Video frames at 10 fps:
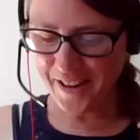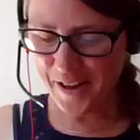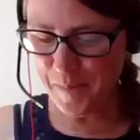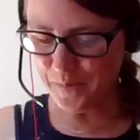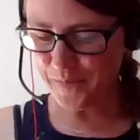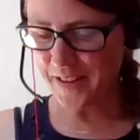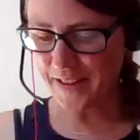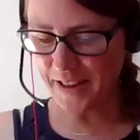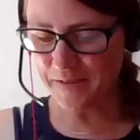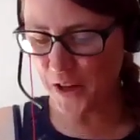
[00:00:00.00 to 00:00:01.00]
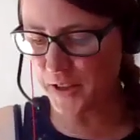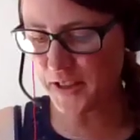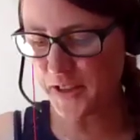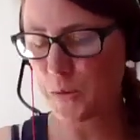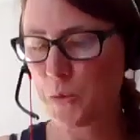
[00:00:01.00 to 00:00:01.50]
And for
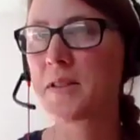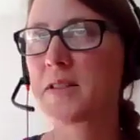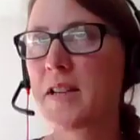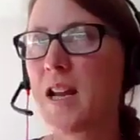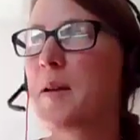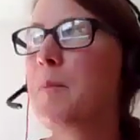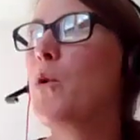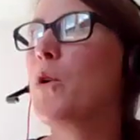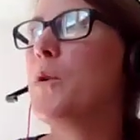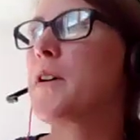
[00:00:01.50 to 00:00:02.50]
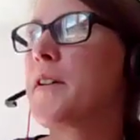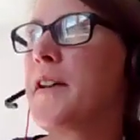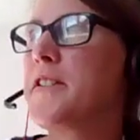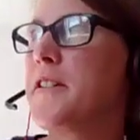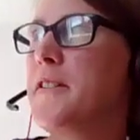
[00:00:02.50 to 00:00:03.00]
OTs that want to learn more, what can
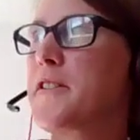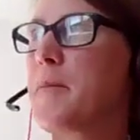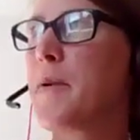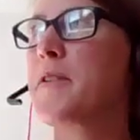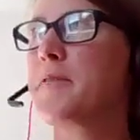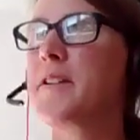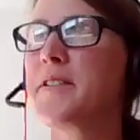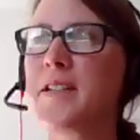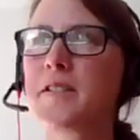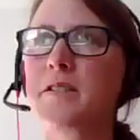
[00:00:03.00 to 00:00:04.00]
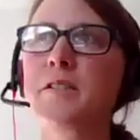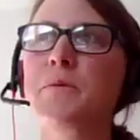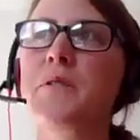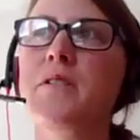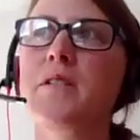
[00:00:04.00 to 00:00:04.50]
they do? So both for OTs that
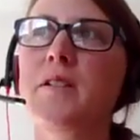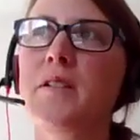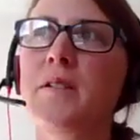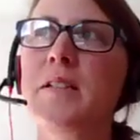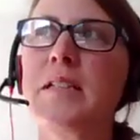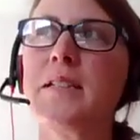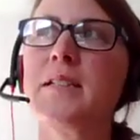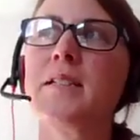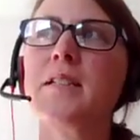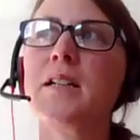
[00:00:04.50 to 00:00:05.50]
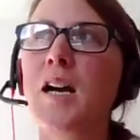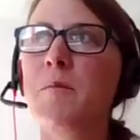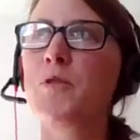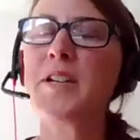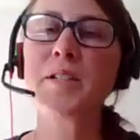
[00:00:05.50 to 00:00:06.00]
just want to
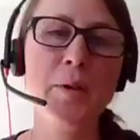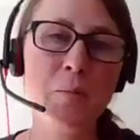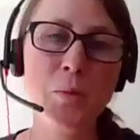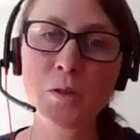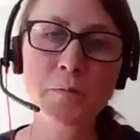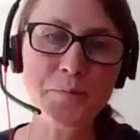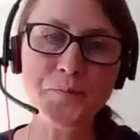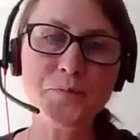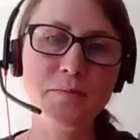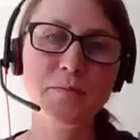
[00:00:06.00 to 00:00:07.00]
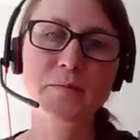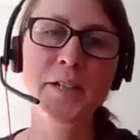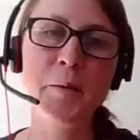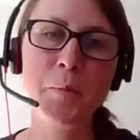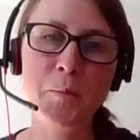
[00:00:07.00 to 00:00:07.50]
read a bit more,
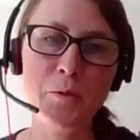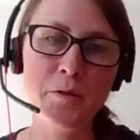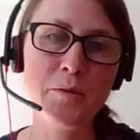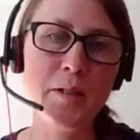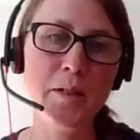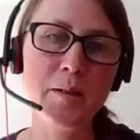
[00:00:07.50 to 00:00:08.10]
learn a bit more,